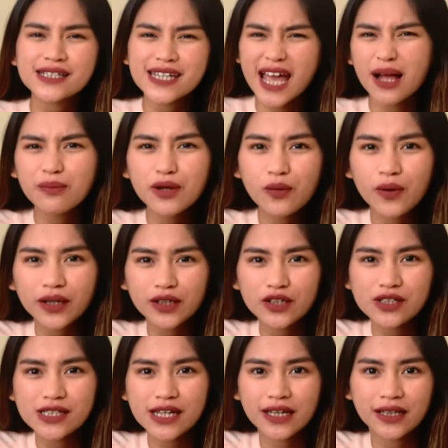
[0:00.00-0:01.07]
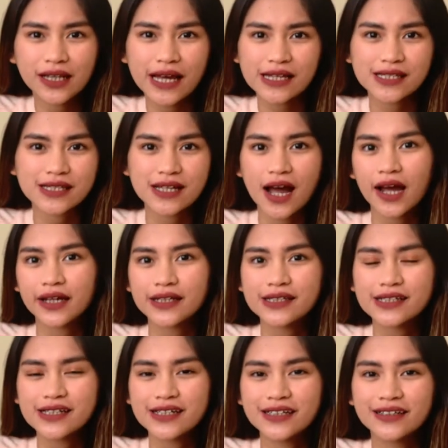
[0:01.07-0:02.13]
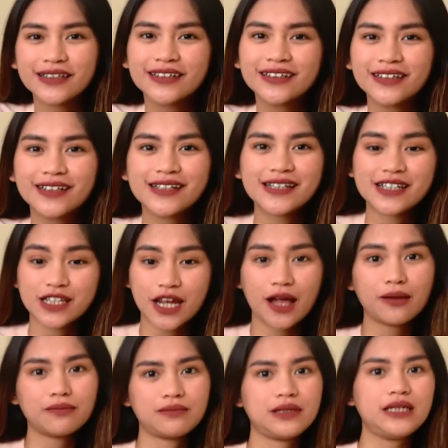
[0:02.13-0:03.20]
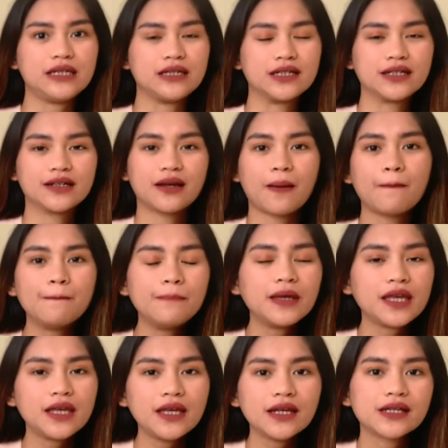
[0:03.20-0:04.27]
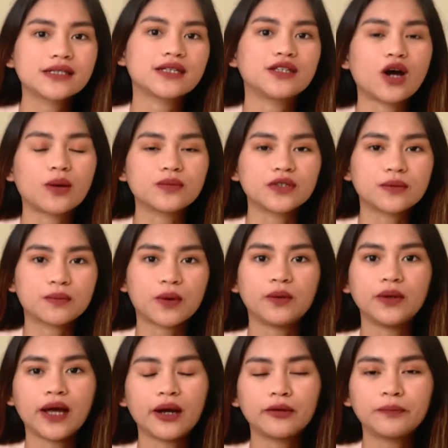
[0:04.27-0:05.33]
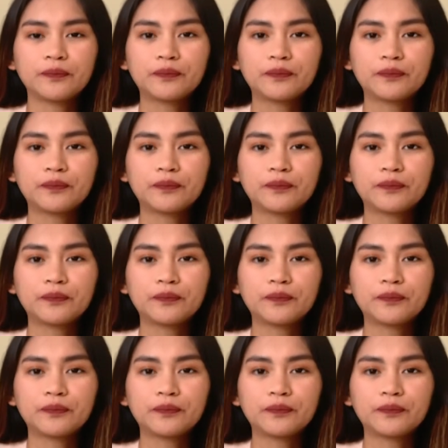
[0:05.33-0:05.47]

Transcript: Tell me what you did last night. Tell me. Me is an object pronoun.